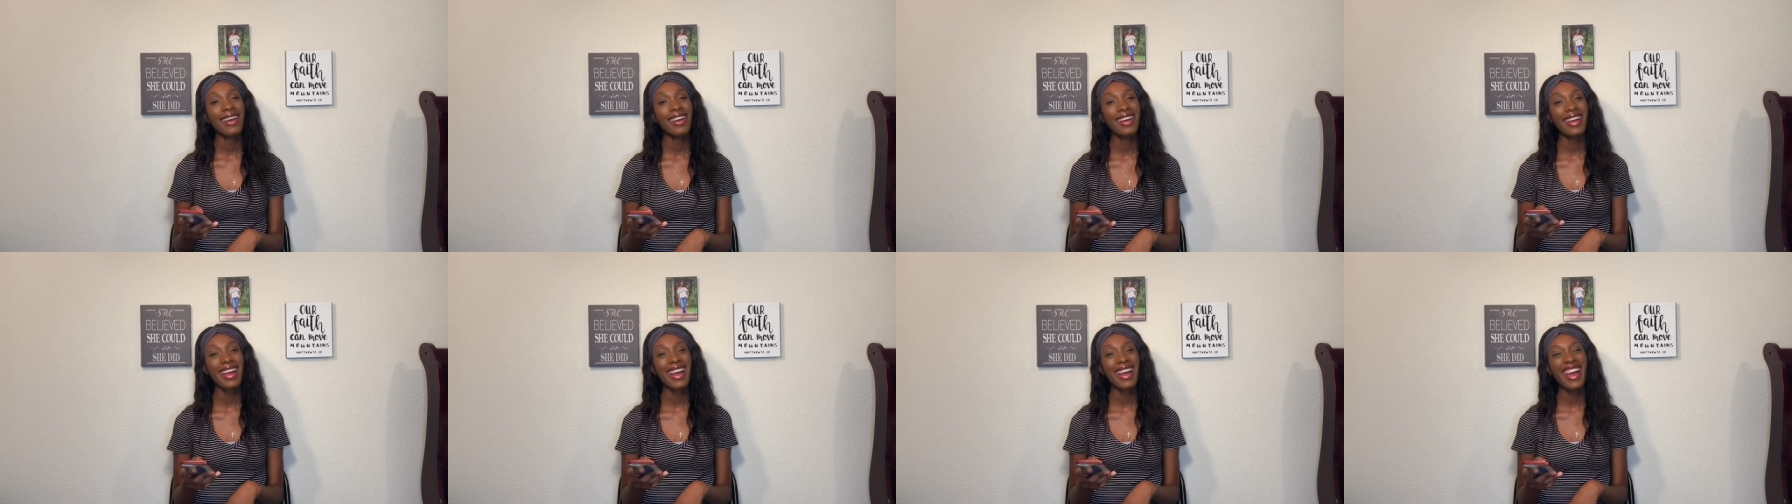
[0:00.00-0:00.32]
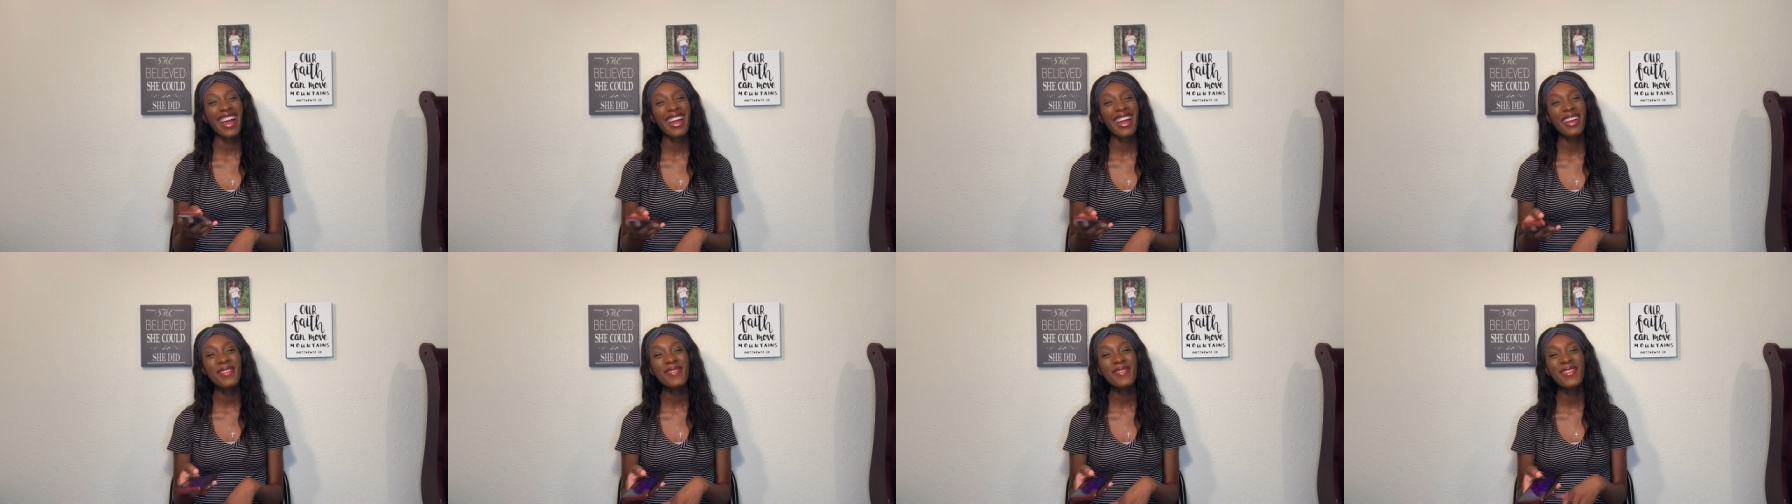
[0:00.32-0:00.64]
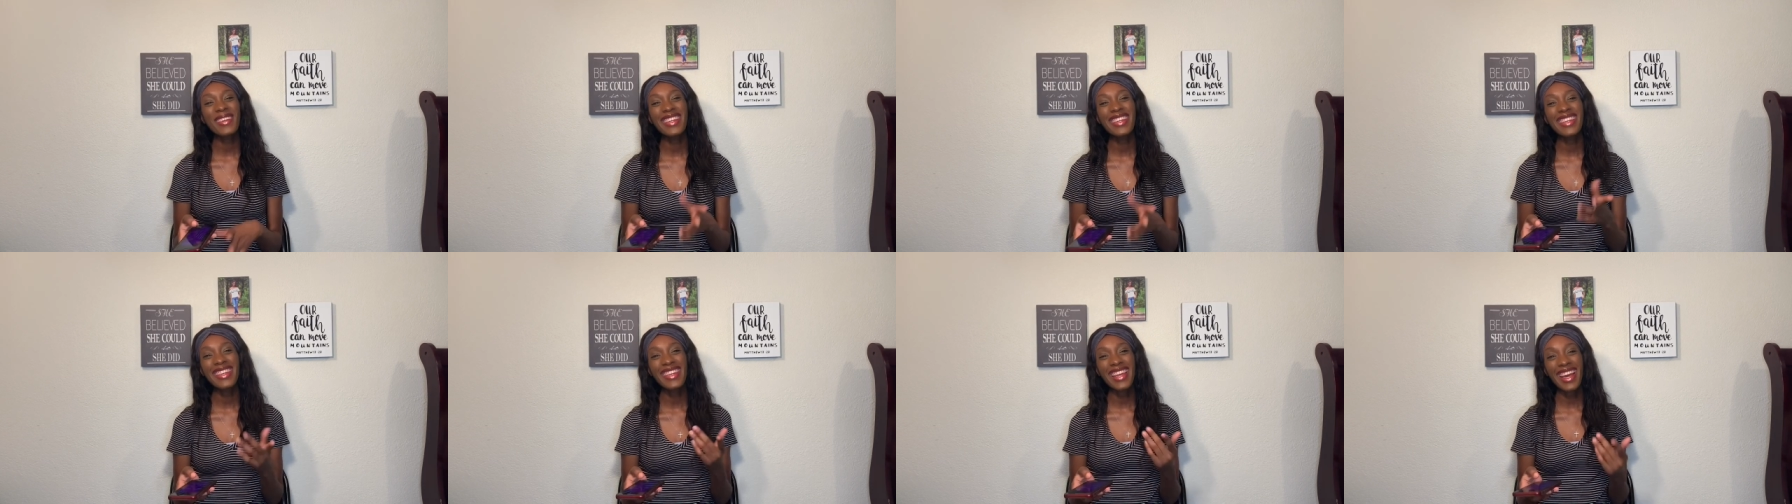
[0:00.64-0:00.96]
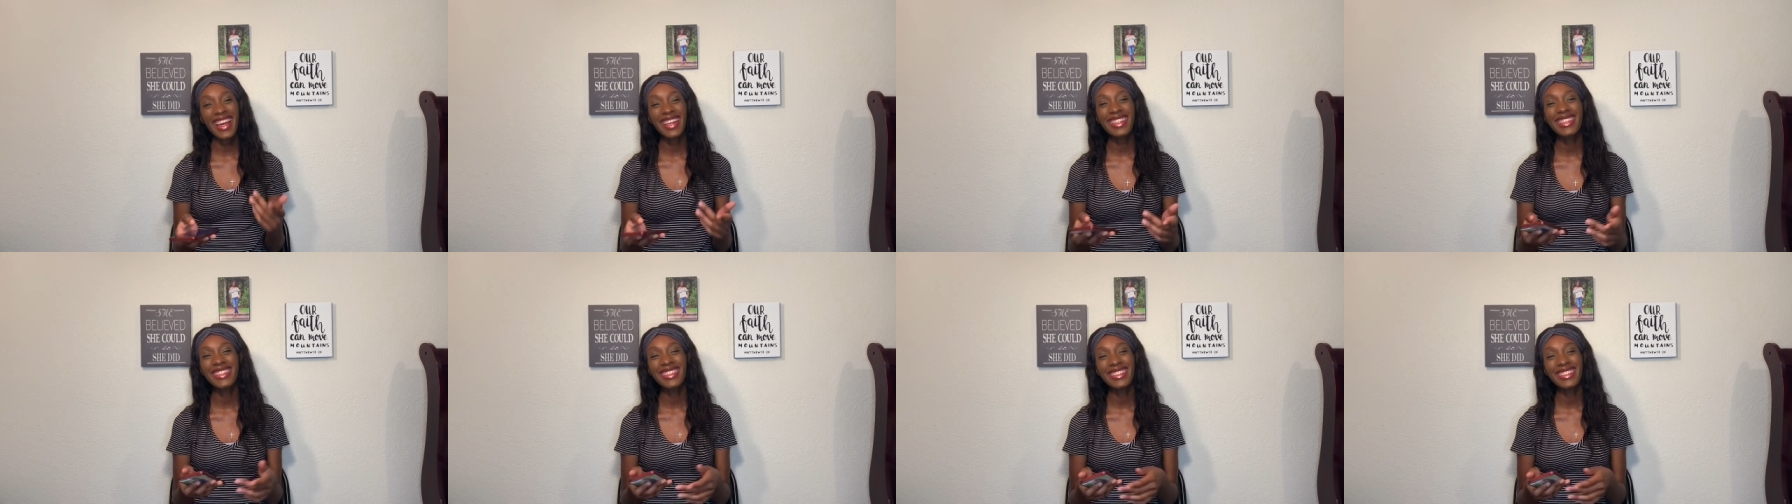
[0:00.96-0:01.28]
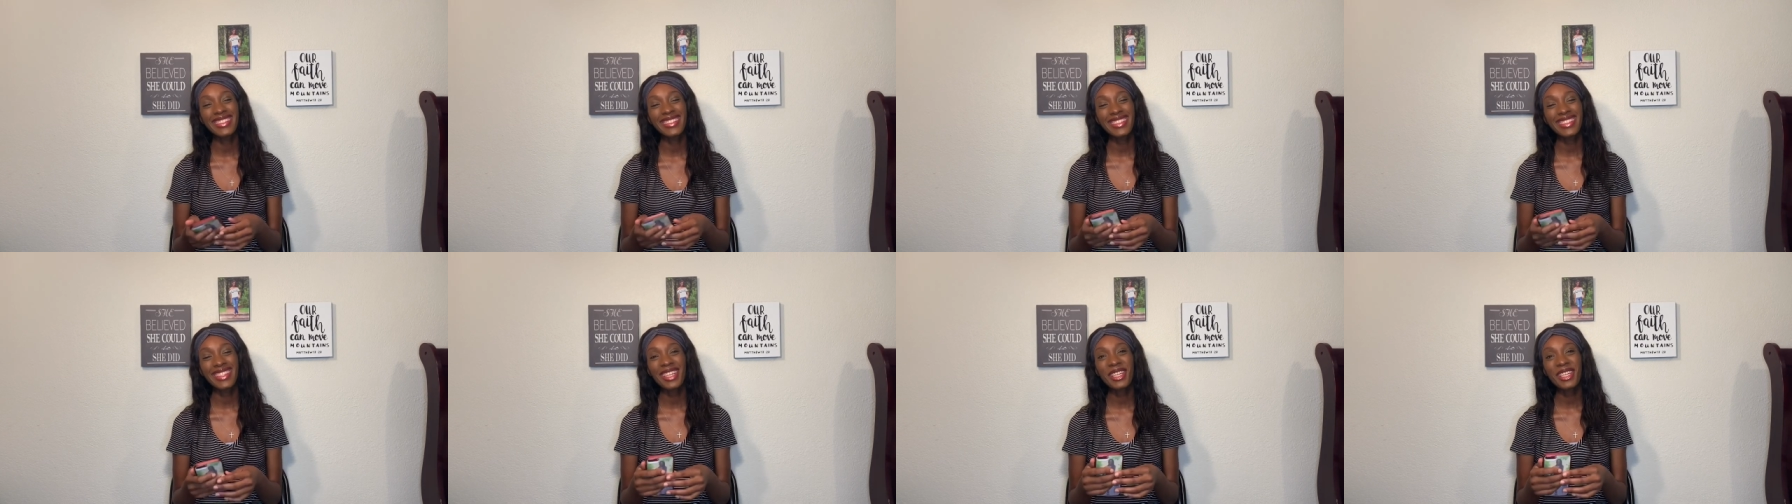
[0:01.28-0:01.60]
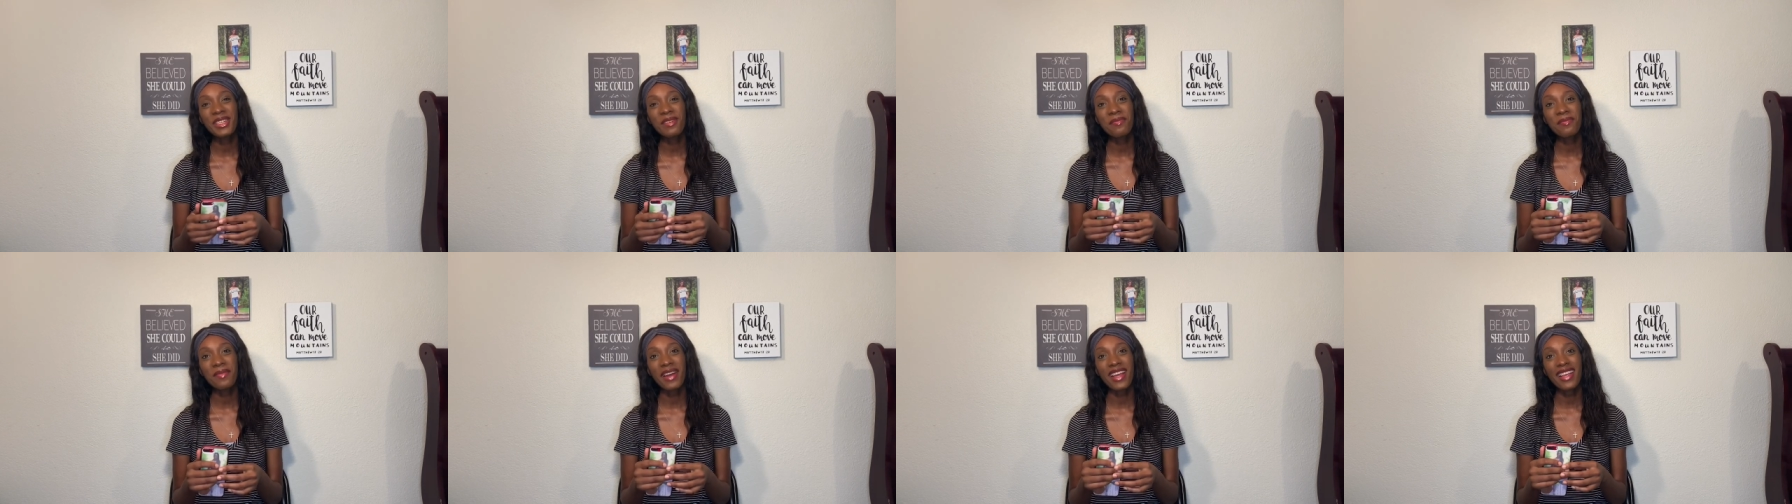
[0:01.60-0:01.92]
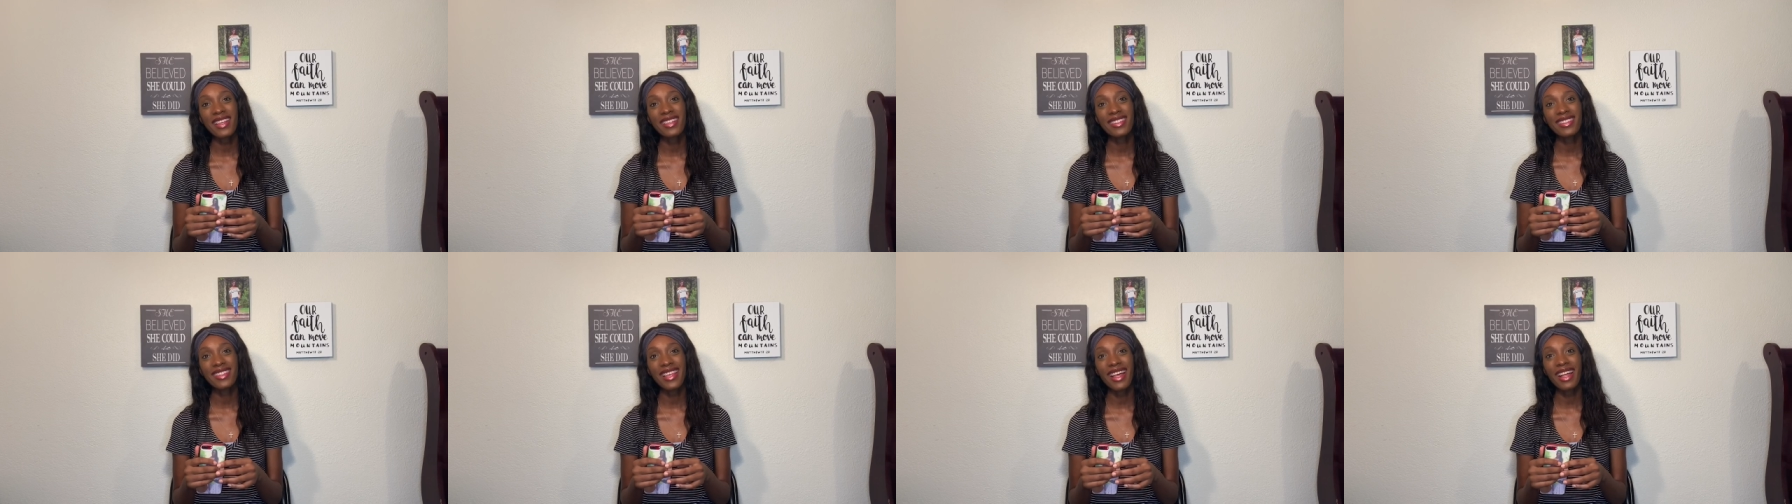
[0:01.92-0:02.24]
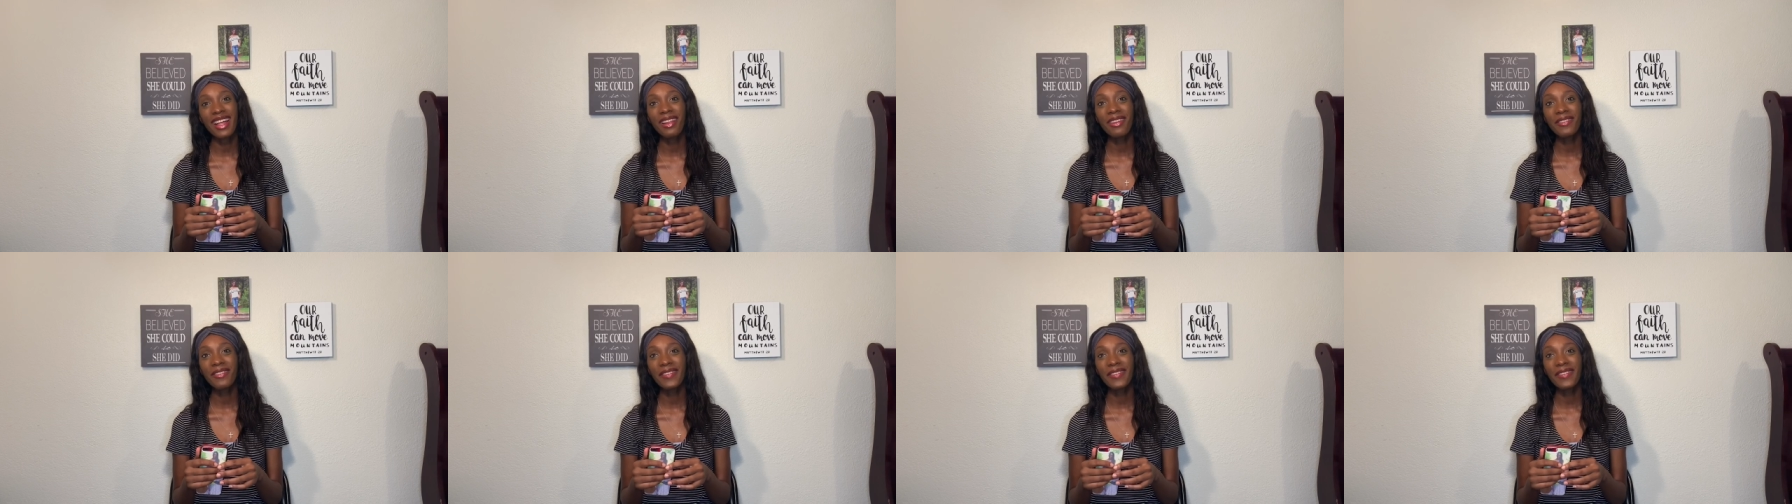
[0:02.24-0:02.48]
I would not consider myself